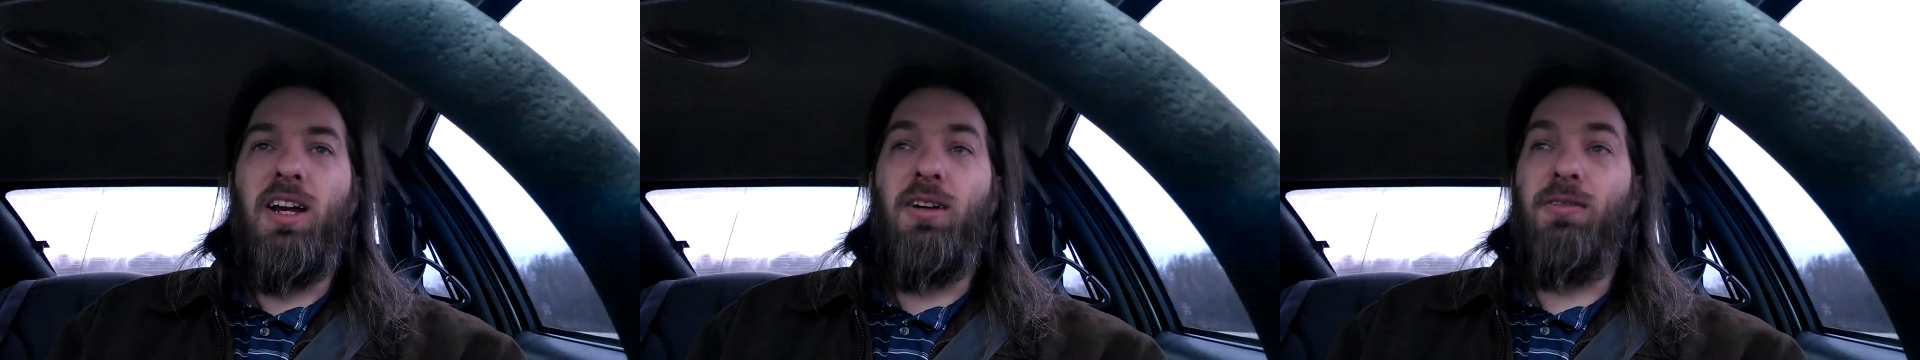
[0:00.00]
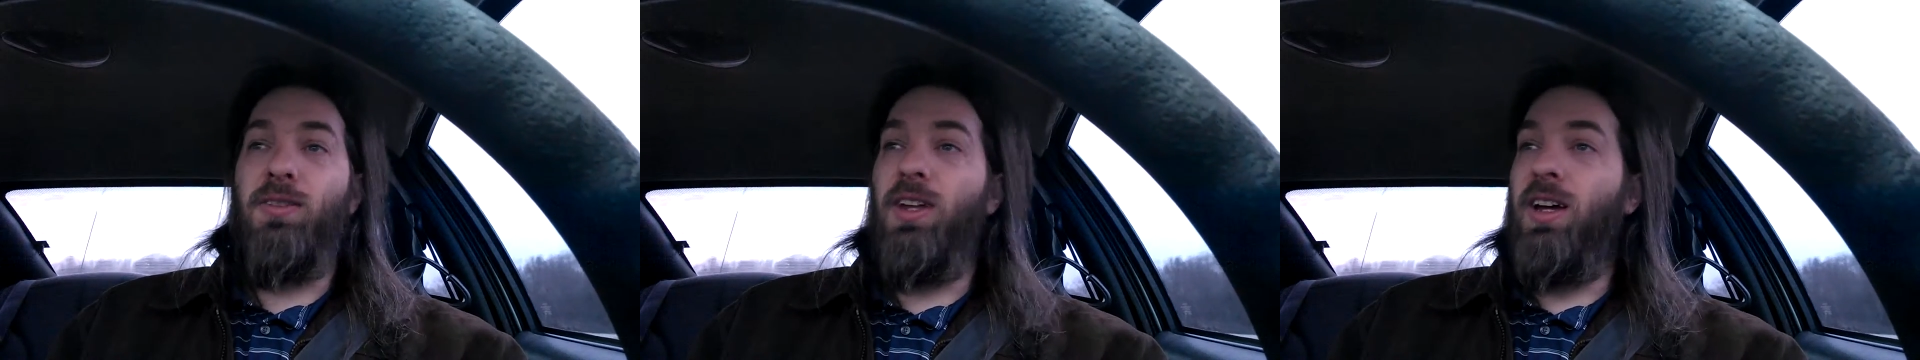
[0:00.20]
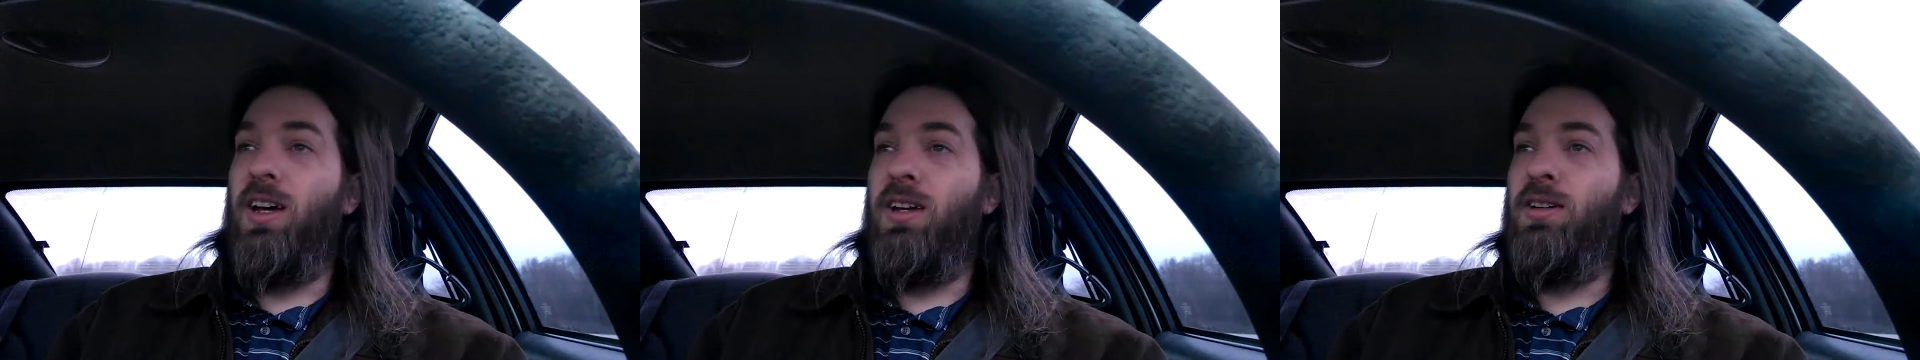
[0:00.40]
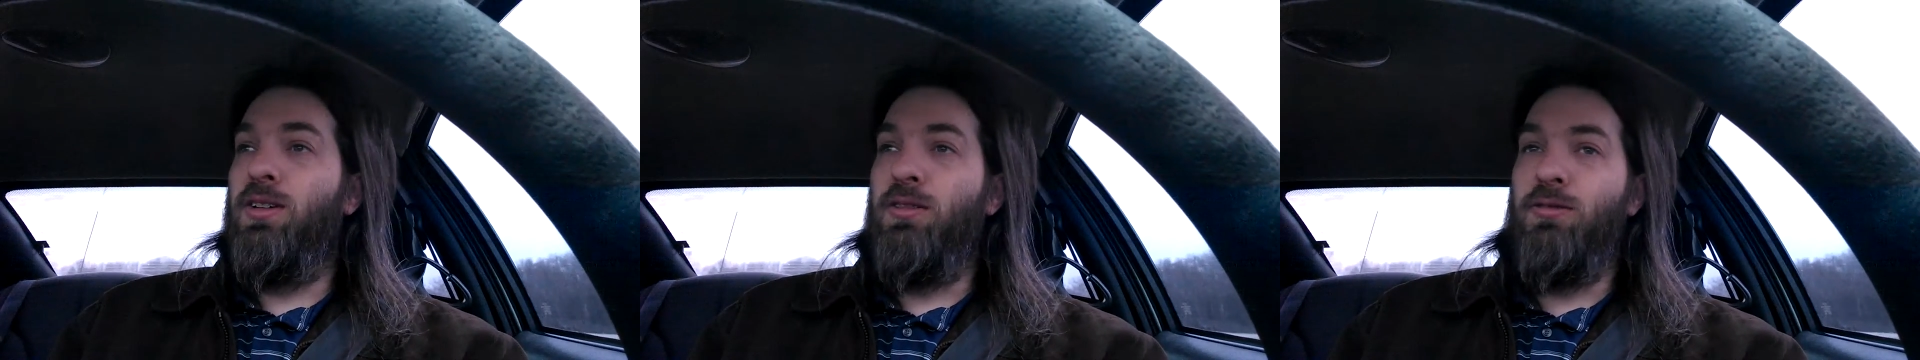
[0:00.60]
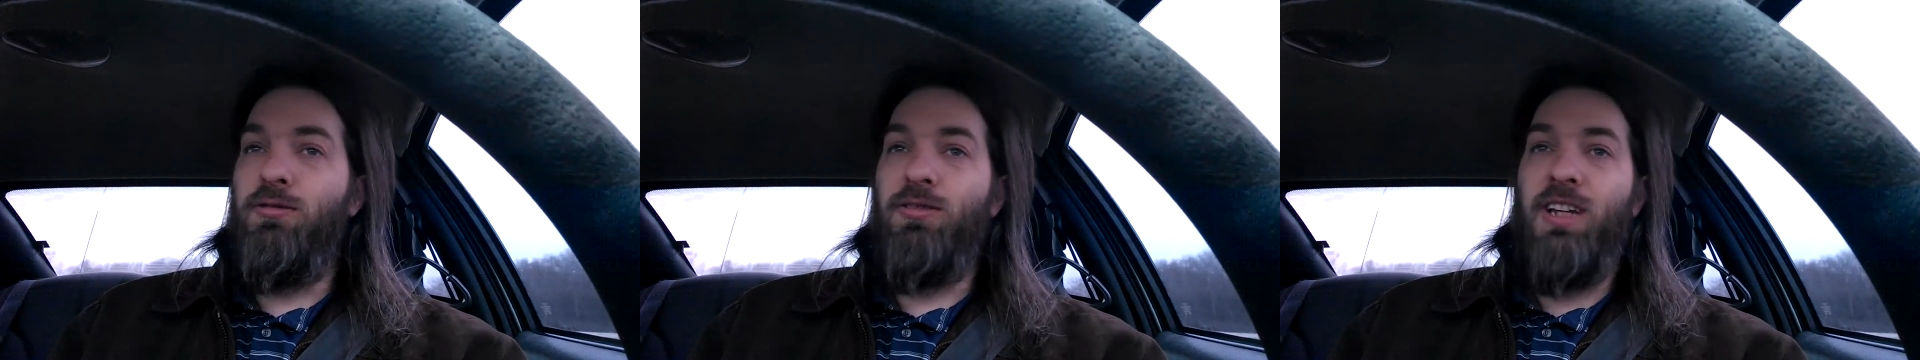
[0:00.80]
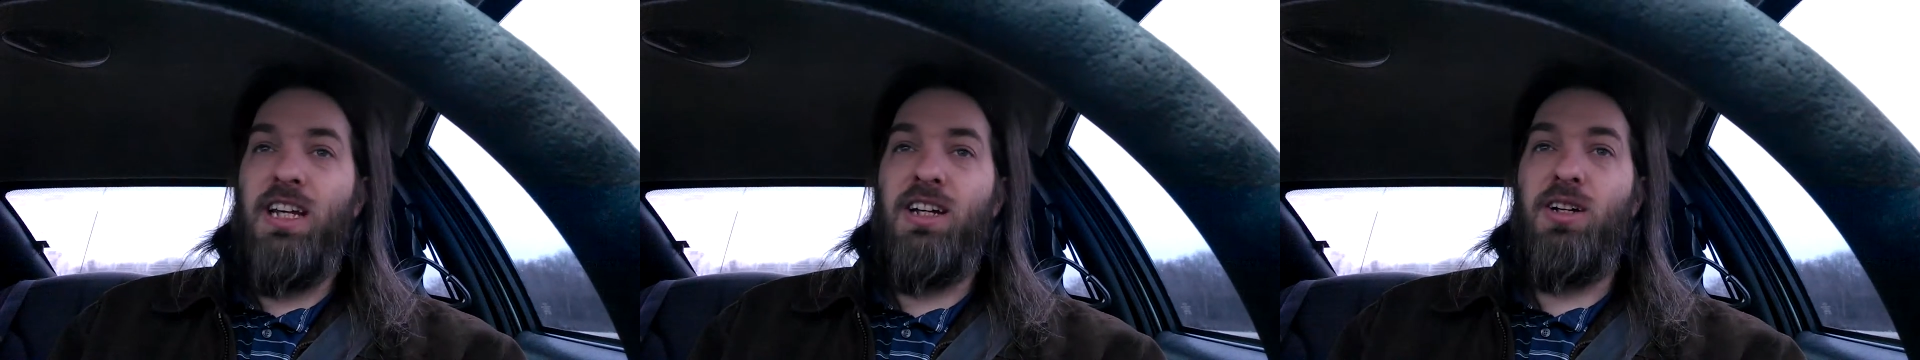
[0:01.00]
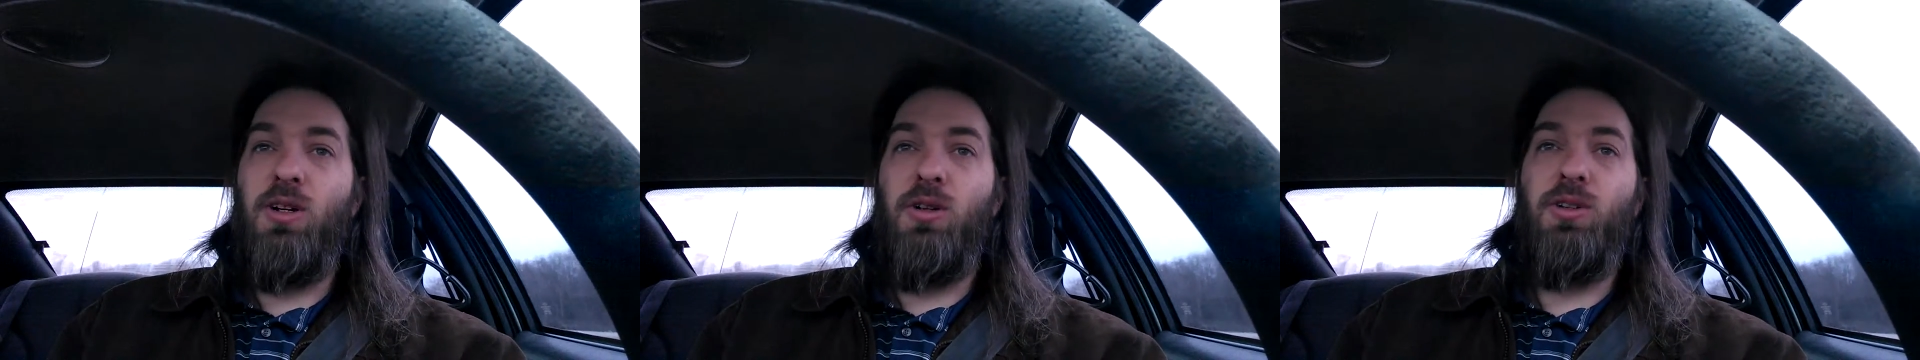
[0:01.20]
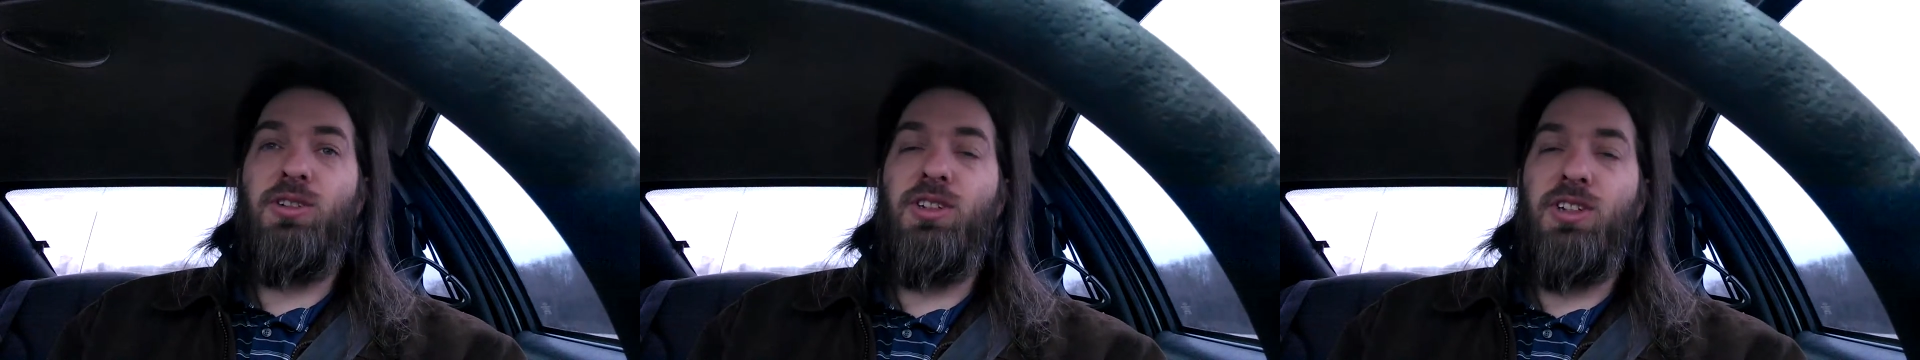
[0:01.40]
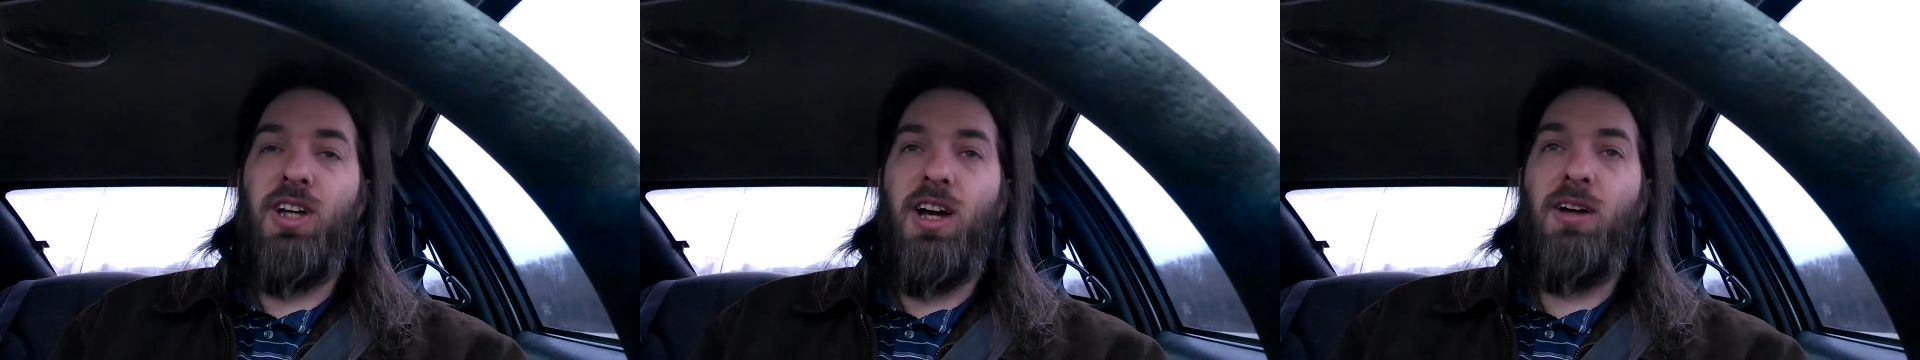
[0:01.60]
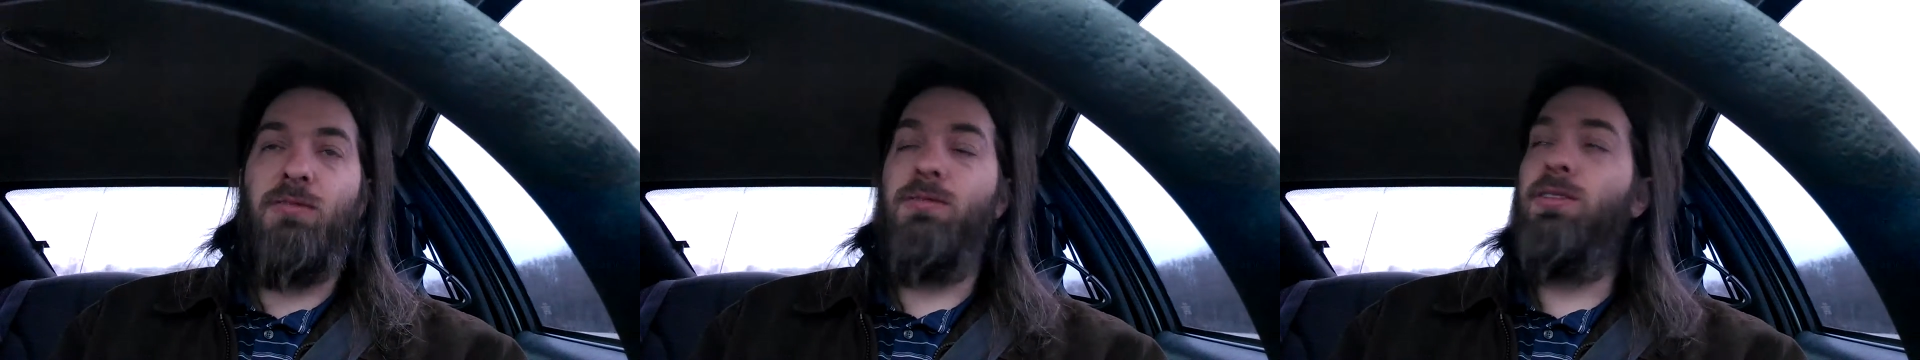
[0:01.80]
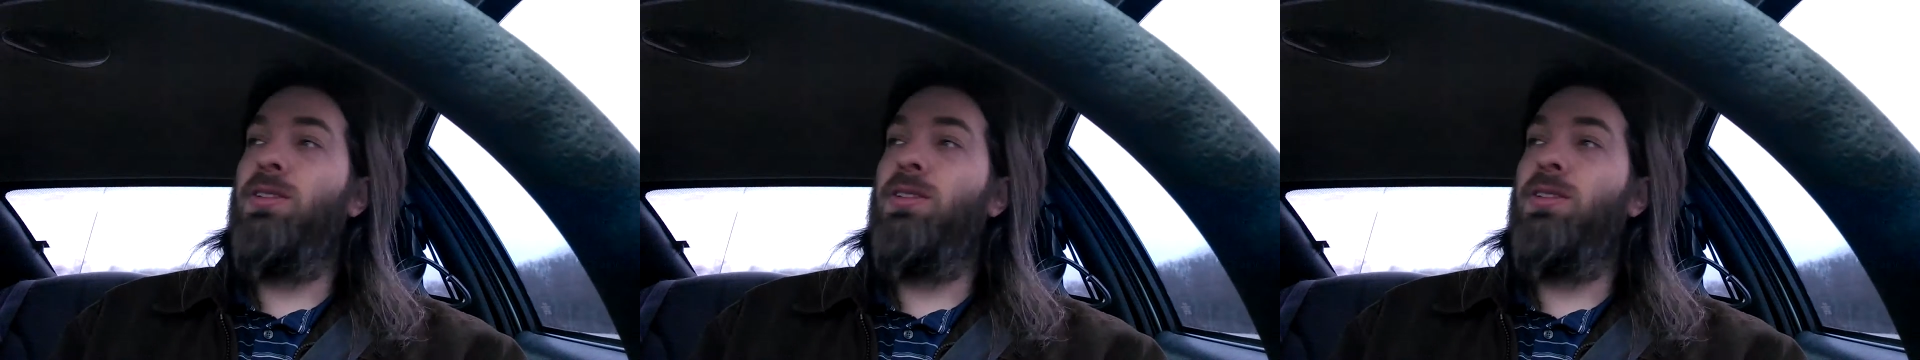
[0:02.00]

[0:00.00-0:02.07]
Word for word: of the vehicle stuff,